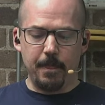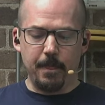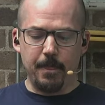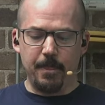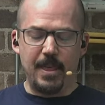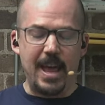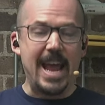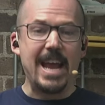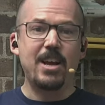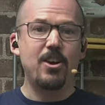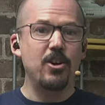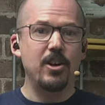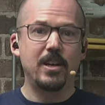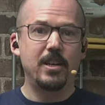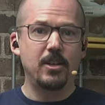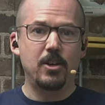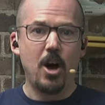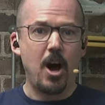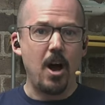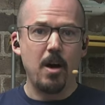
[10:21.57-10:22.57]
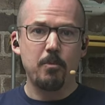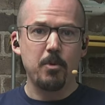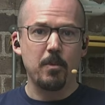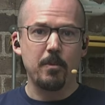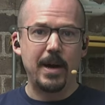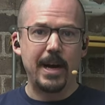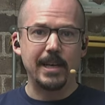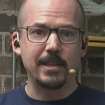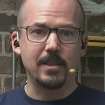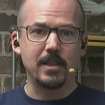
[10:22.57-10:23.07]
they could
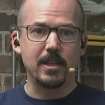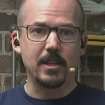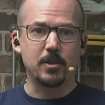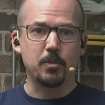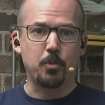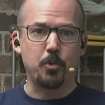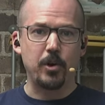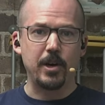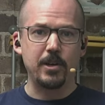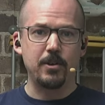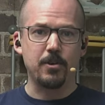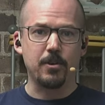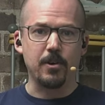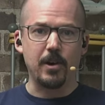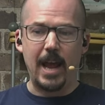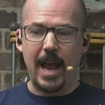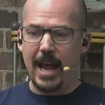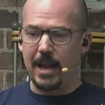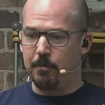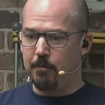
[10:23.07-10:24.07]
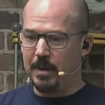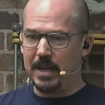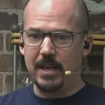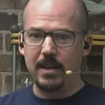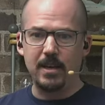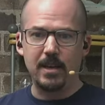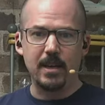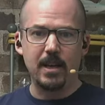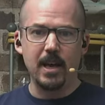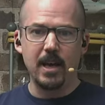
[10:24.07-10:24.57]
compromise this printer and
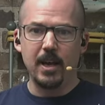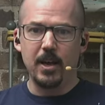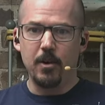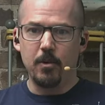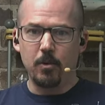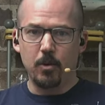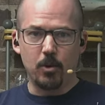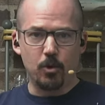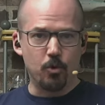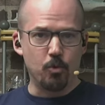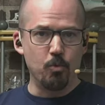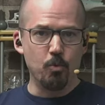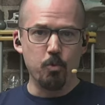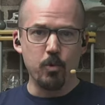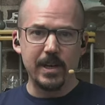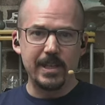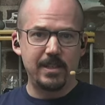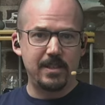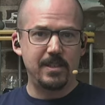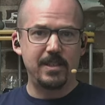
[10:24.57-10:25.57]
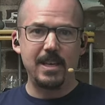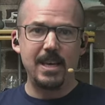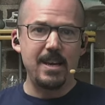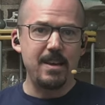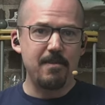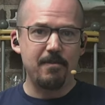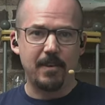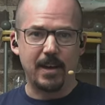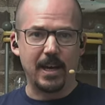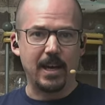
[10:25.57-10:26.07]
be
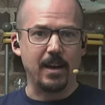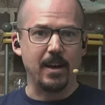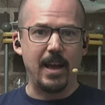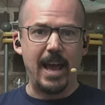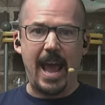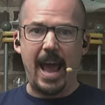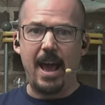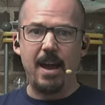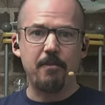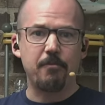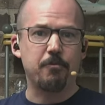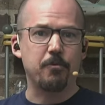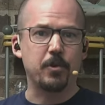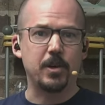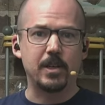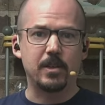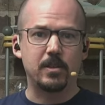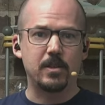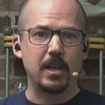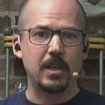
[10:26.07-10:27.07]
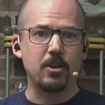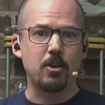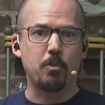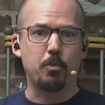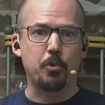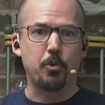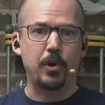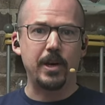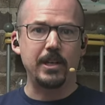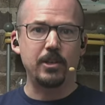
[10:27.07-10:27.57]
receiving every single
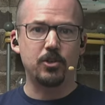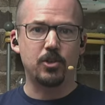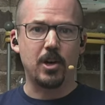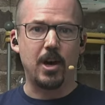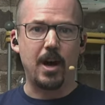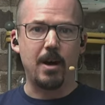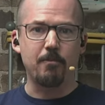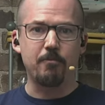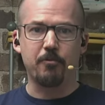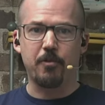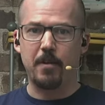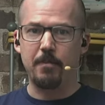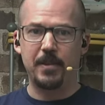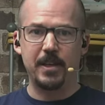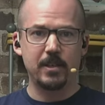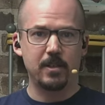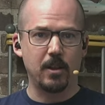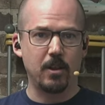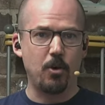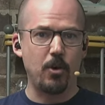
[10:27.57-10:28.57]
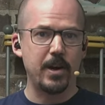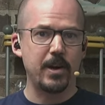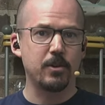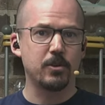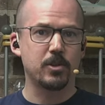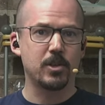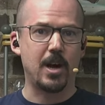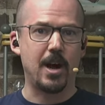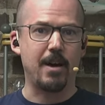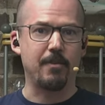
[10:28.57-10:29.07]
print job from this
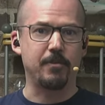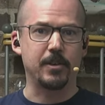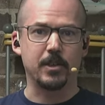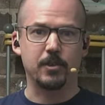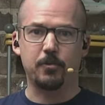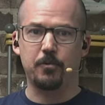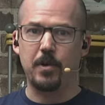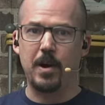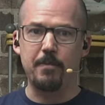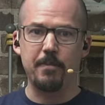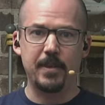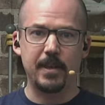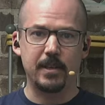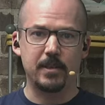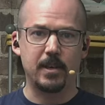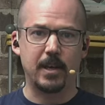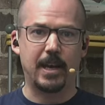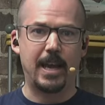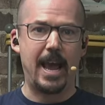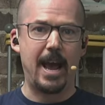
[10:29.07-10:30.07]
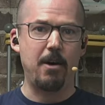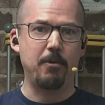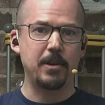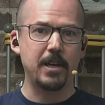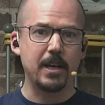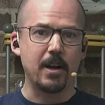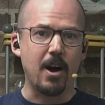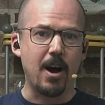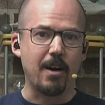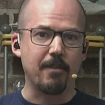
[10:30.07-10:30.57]
lawyer's office, from this
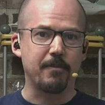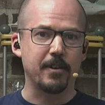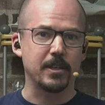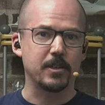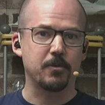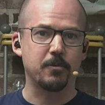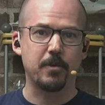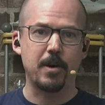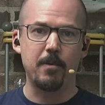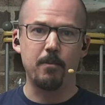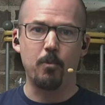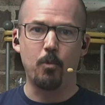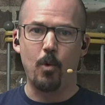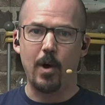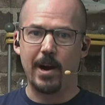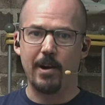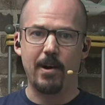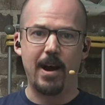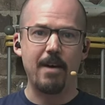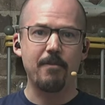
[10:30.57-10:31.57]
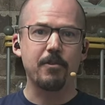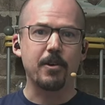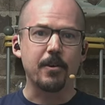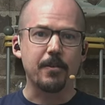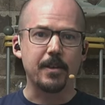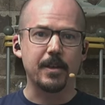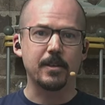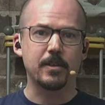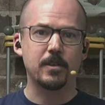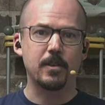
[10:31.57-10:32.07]
accounting office, from wherever
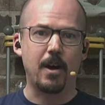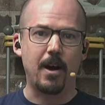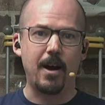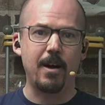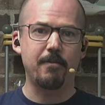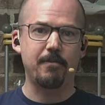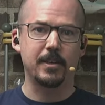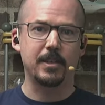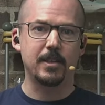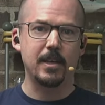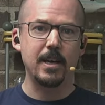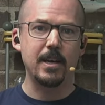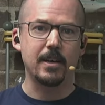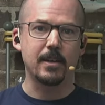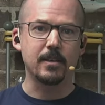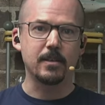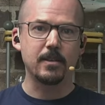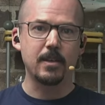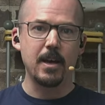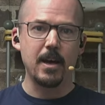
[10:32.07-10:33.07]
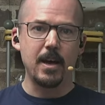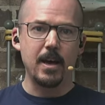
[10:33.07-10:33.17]
this office is,